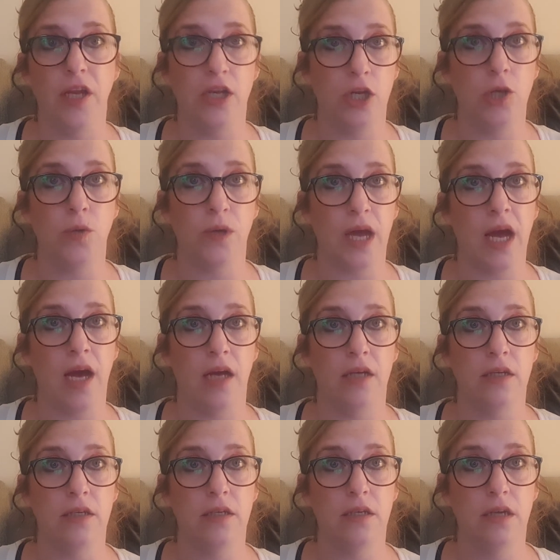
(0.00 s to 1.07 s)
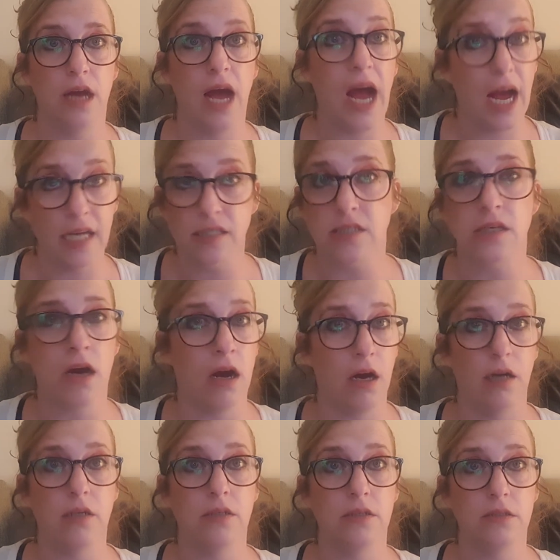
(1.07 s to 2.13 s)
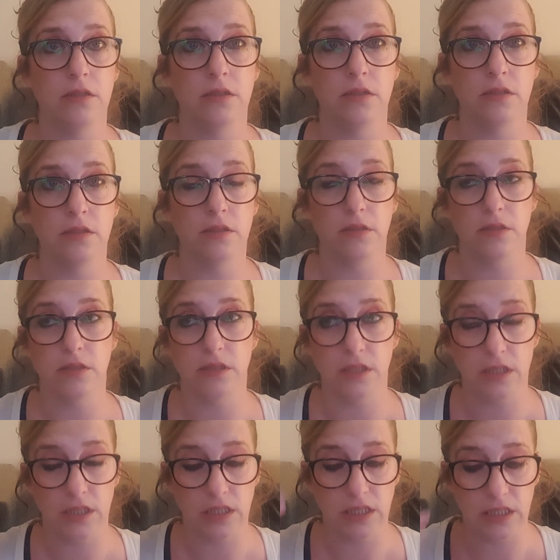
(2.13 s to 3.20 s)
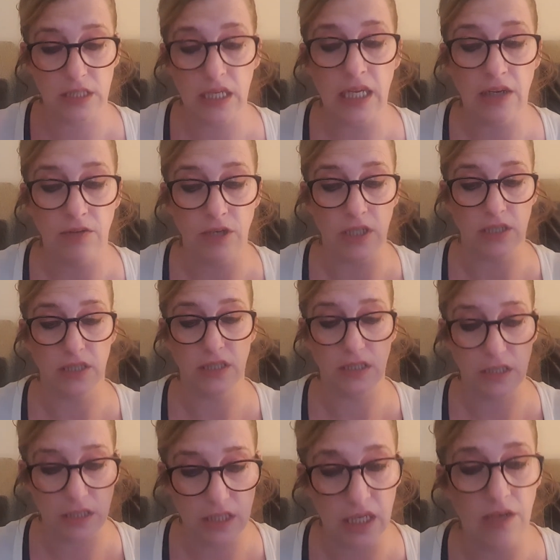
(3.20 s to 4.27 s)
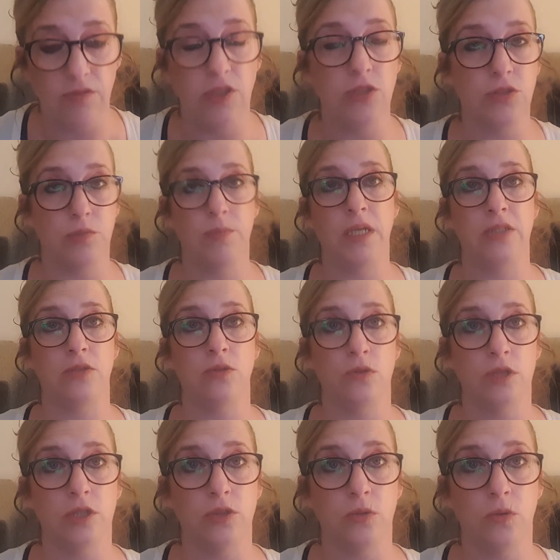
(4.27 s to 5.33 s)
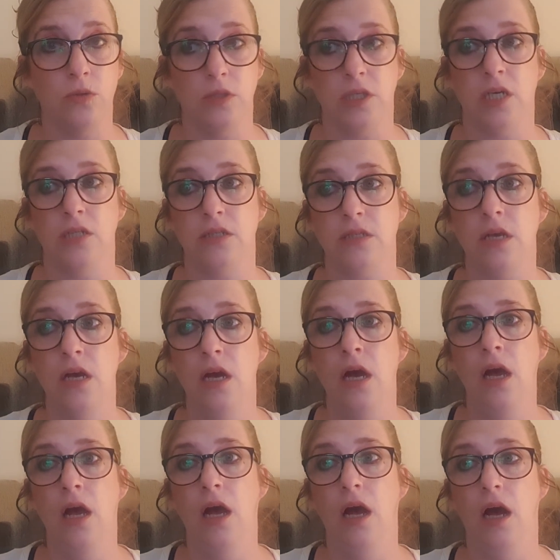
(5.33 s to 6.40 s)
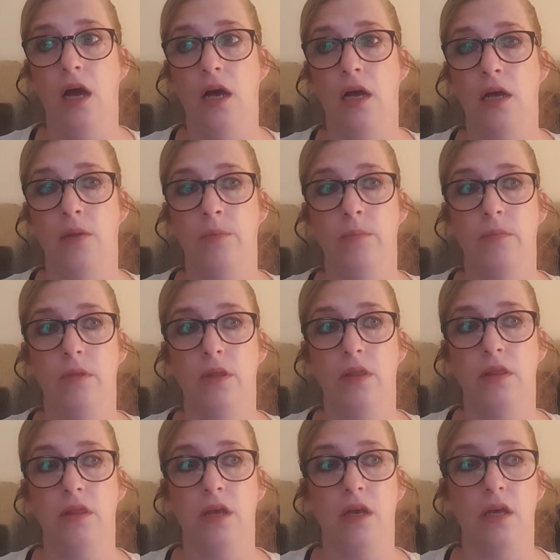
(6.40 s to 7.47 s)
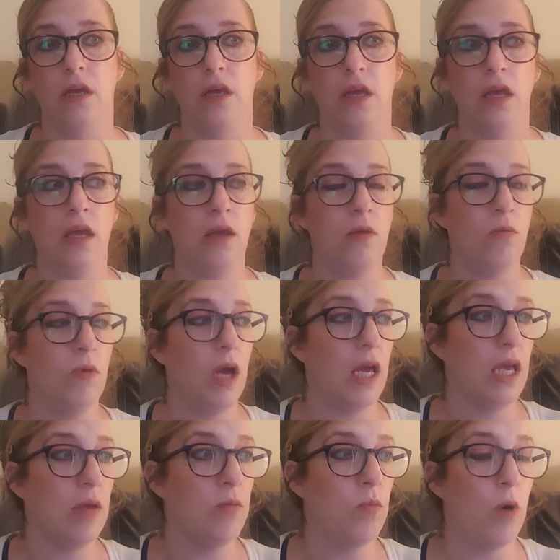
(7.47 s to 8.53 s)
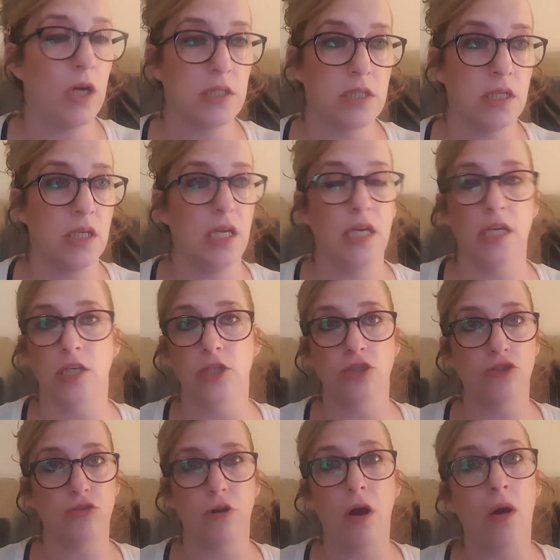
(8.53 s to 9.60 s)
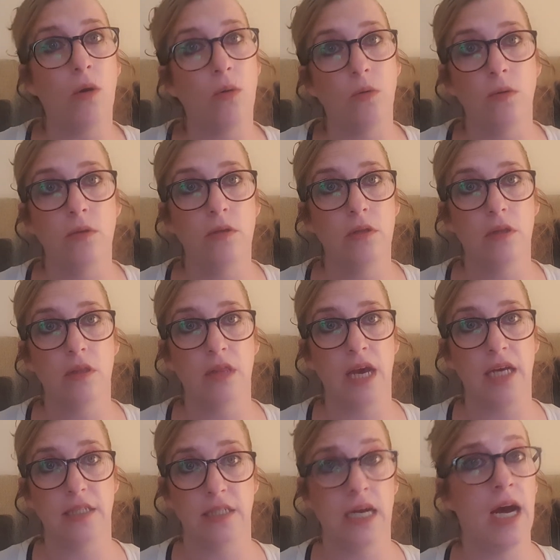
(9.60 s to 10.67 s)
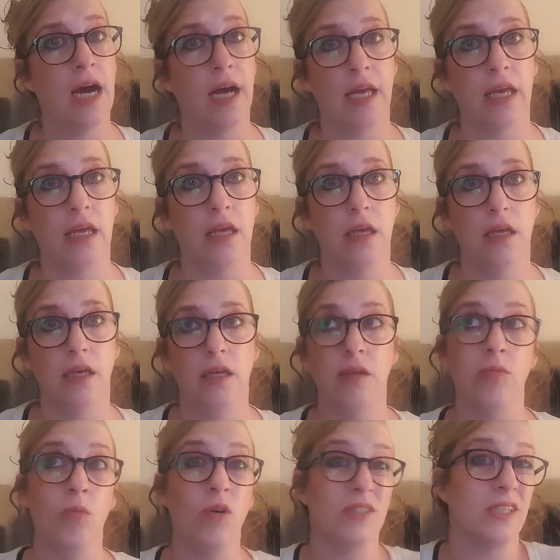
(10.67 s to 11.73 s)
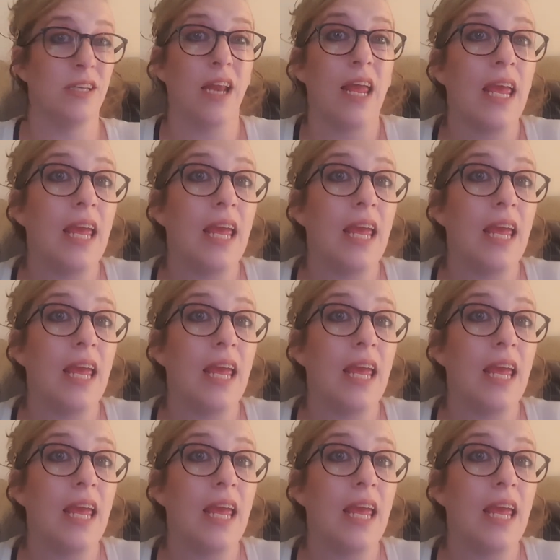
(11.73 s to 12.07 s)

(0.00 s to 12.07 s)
Luka has got serious mental disorders, that he wasn't in control that day. It wasn't